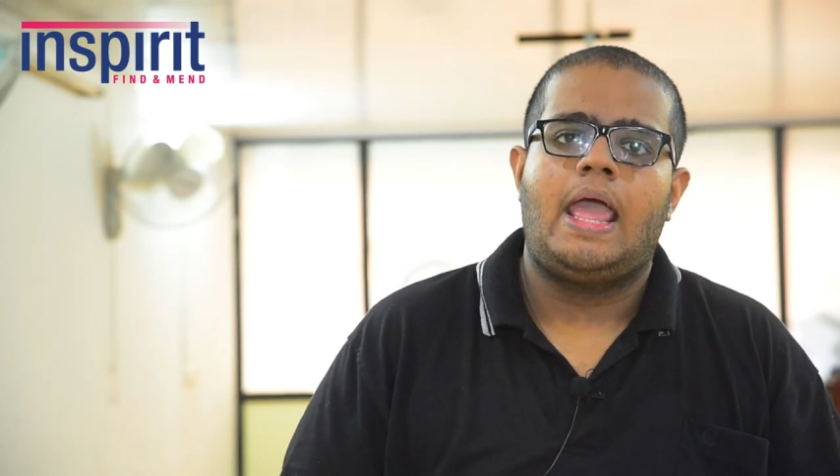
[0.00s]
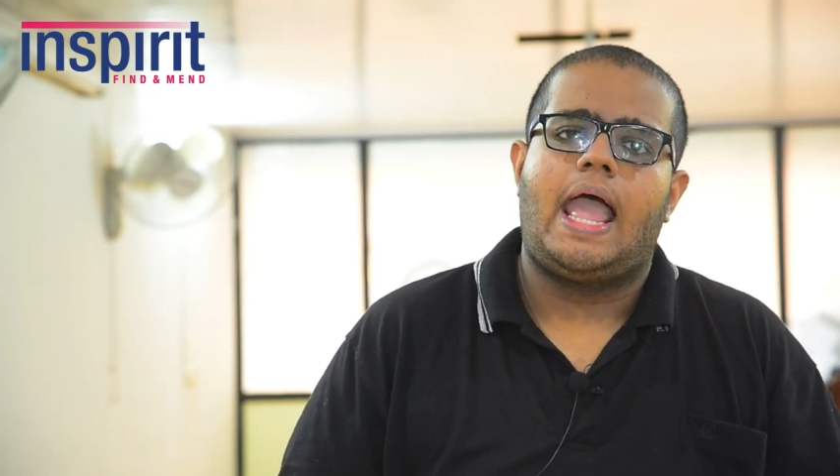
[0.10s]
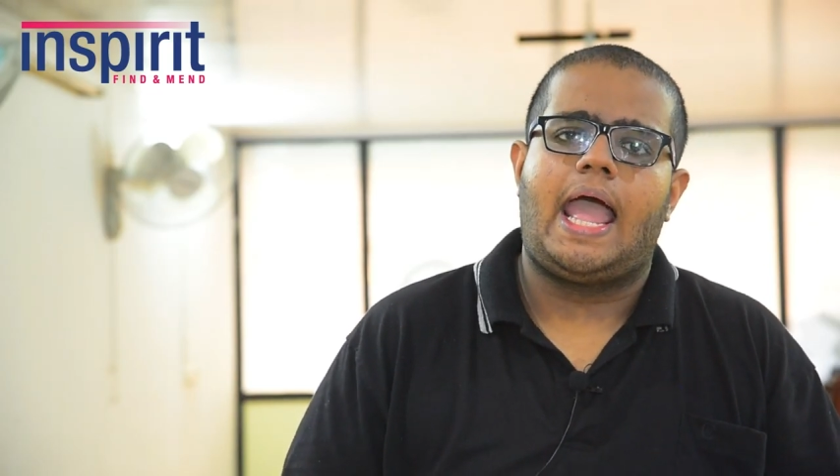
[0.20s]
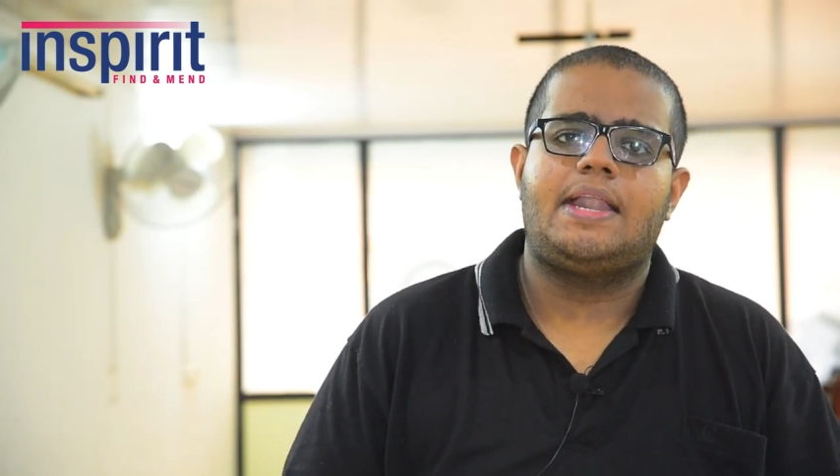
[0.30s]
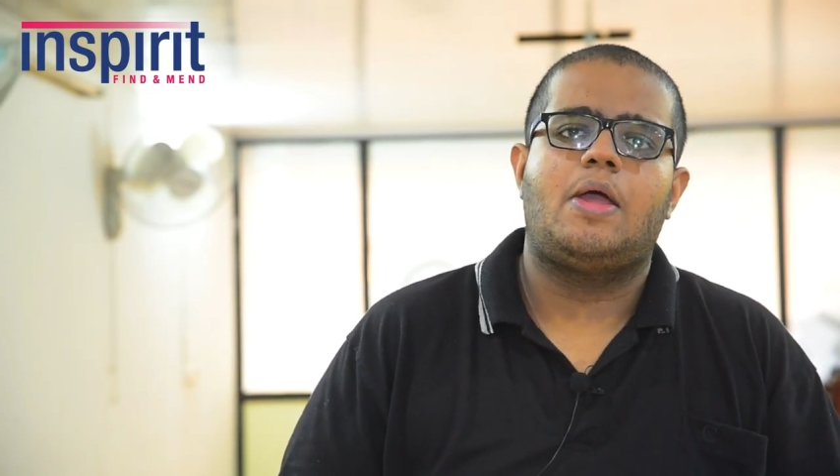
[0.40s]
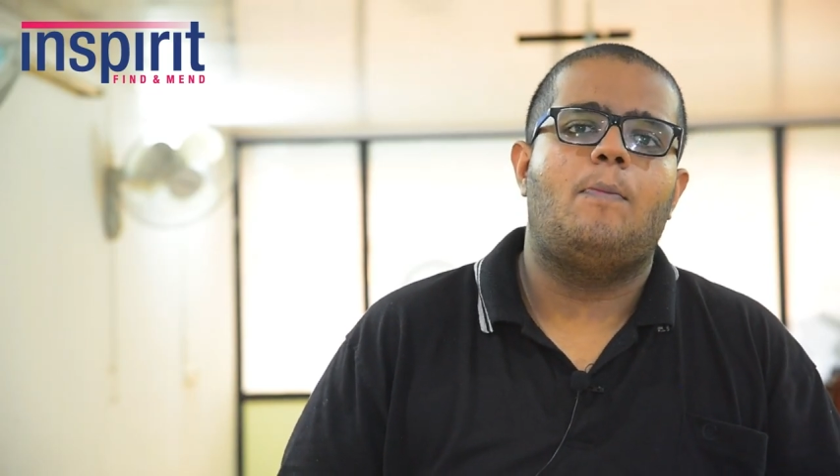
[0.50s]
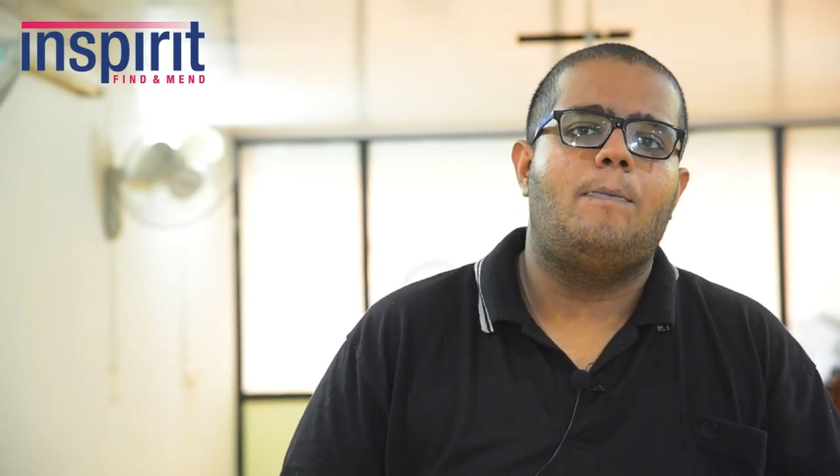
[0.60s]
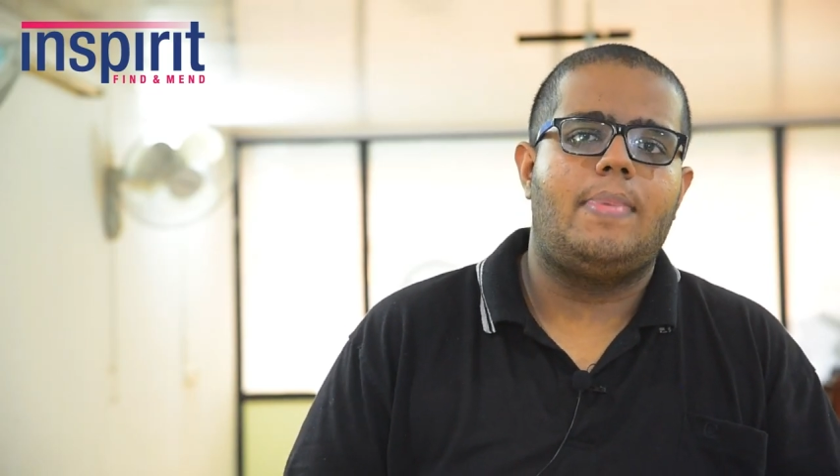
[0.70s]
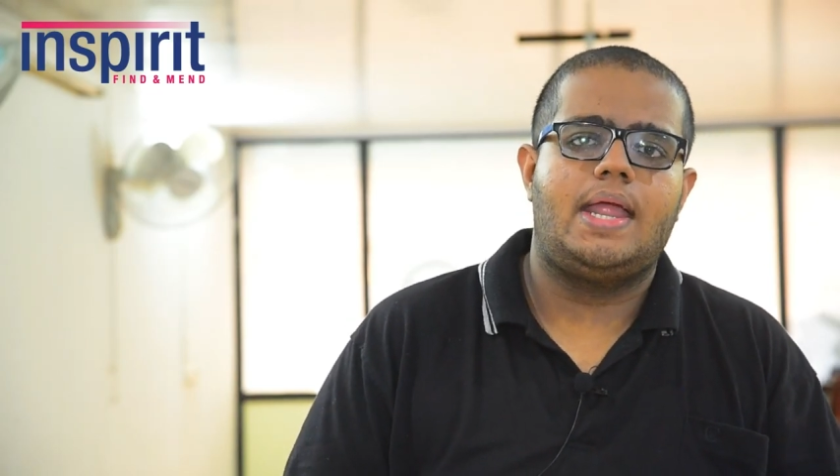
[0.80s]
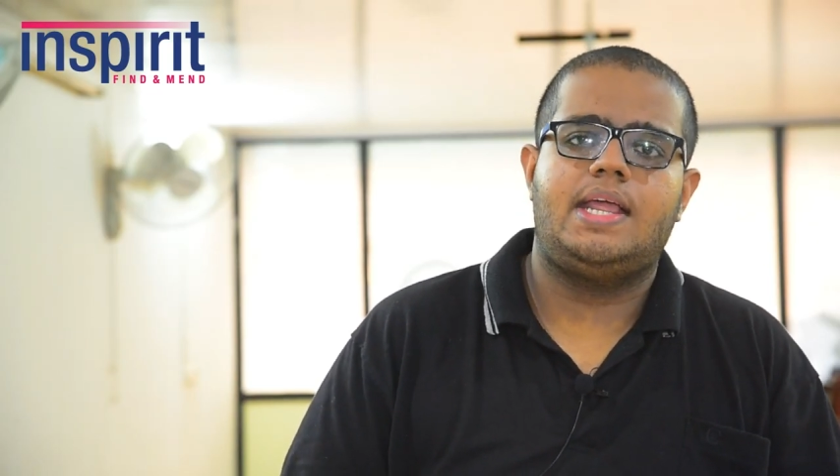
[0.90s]
And
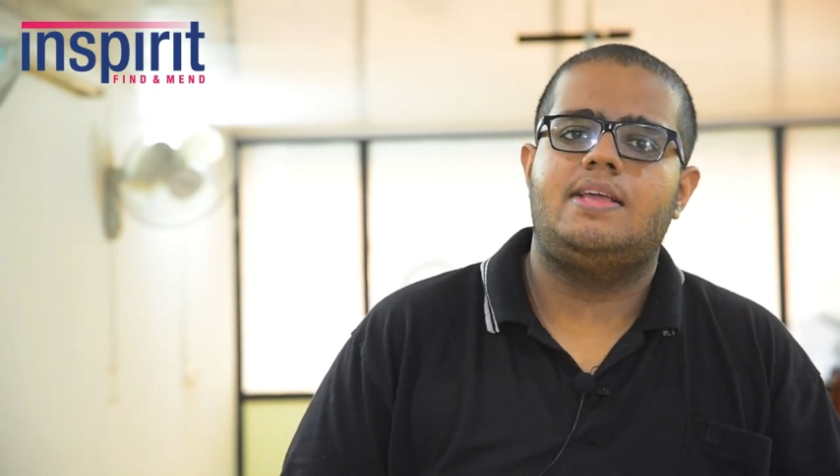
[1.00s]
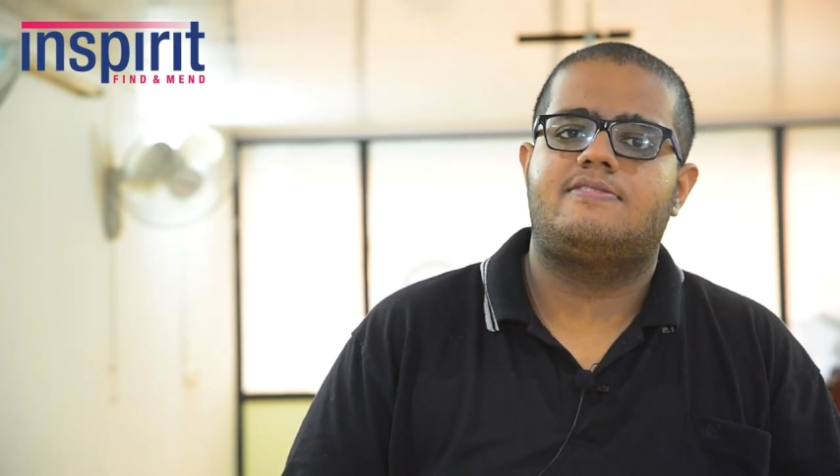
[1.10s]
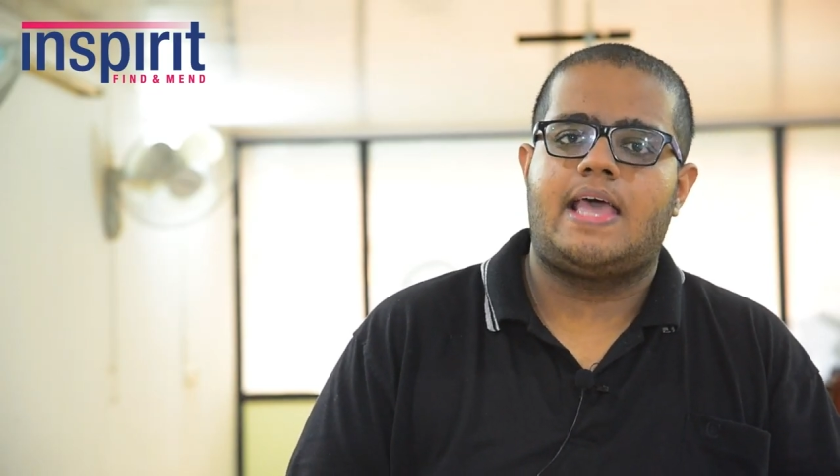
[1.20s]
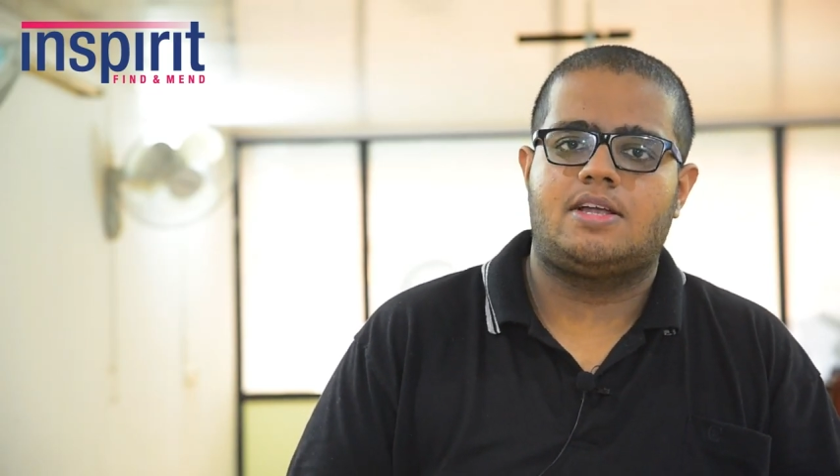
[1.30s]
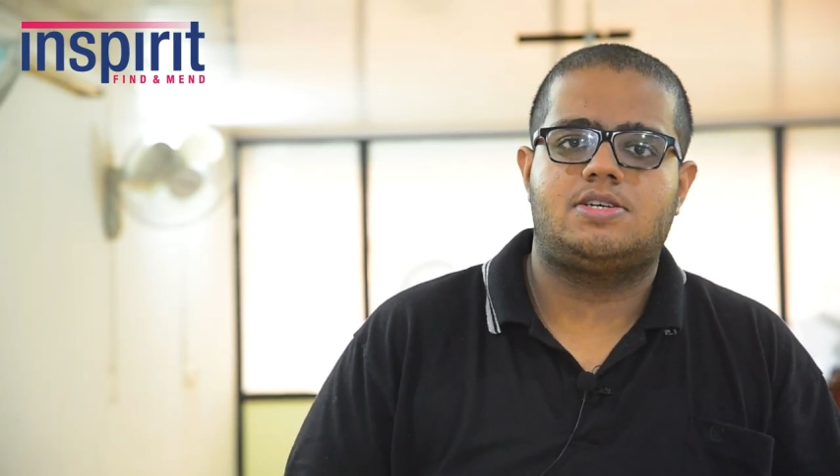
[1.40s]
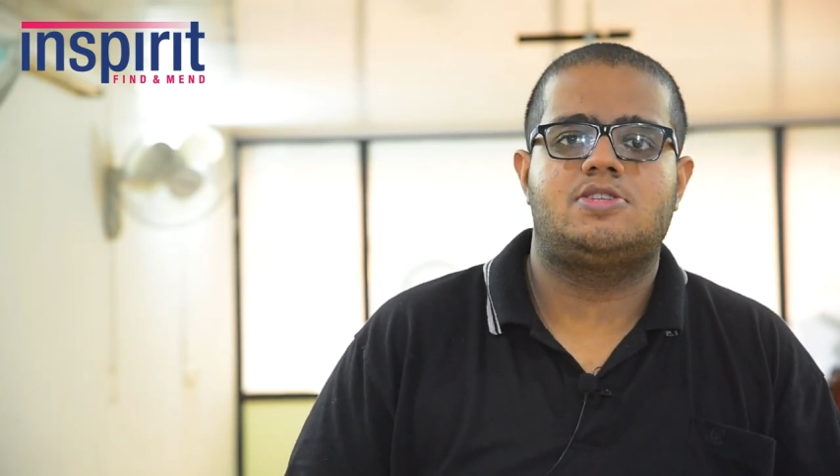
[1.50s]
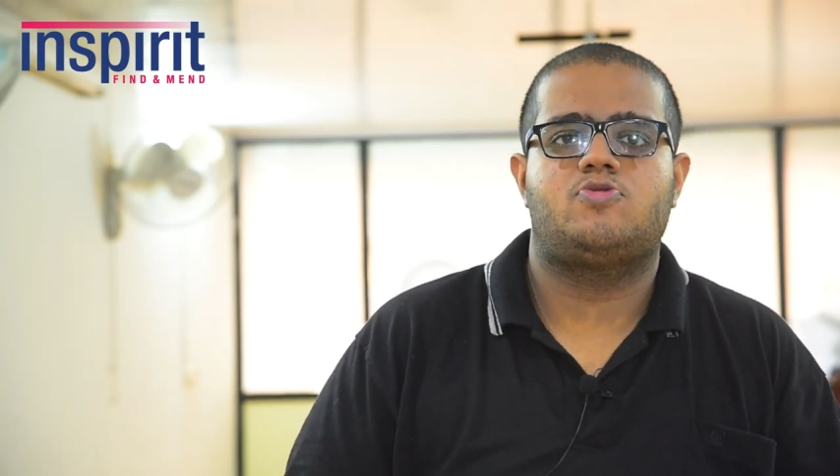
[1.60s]
many sanctions